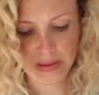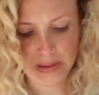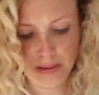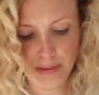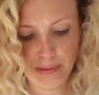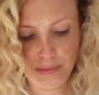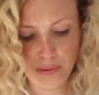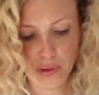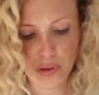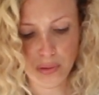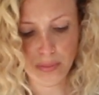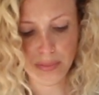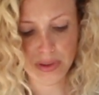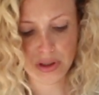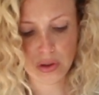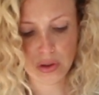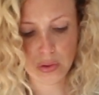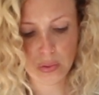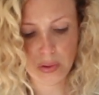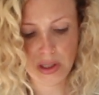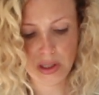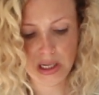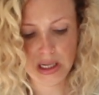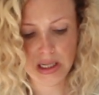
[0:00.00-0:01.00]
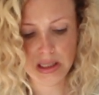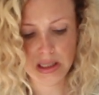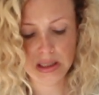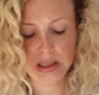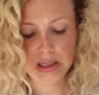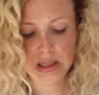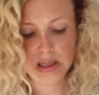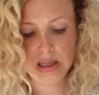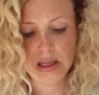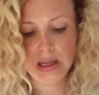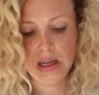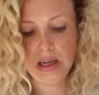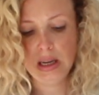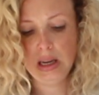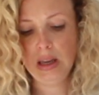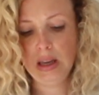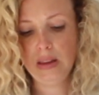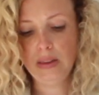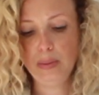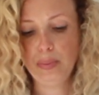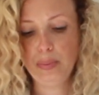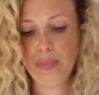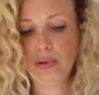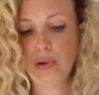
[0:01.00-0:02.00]
the form between
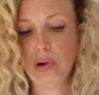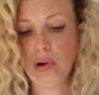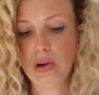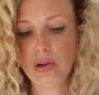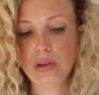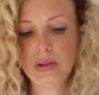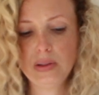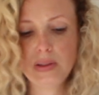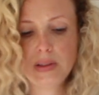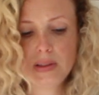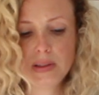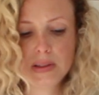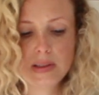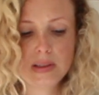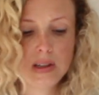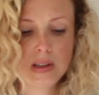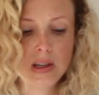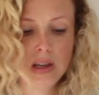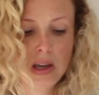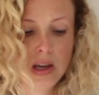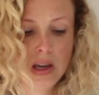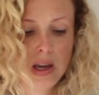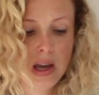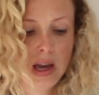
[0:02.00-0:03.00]
the prongs,